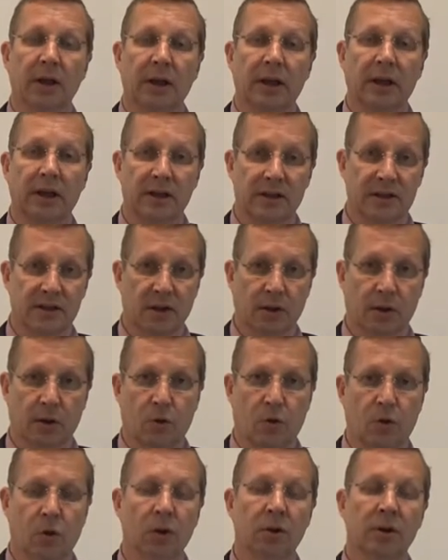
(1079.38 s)
It is the
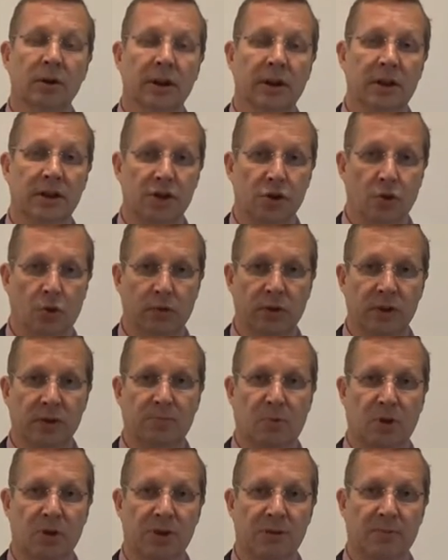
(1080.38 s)
law, it is your
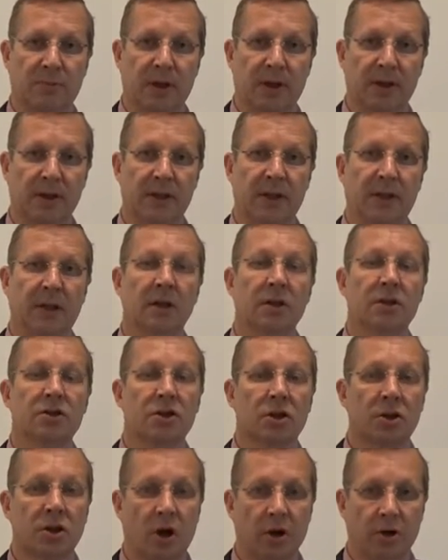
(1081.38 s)
responsibility
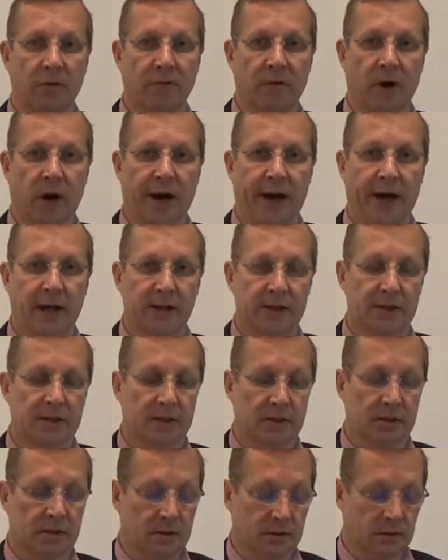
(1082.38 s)
to notify
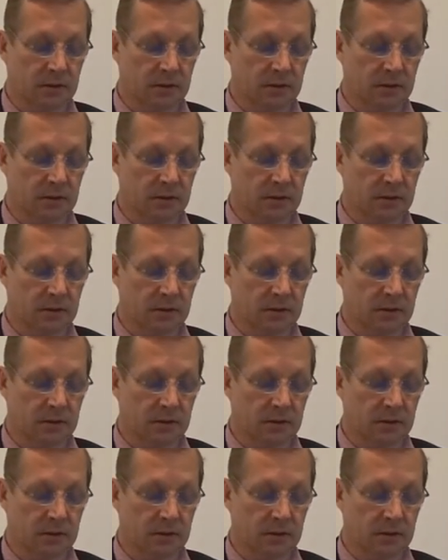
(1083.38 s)
us.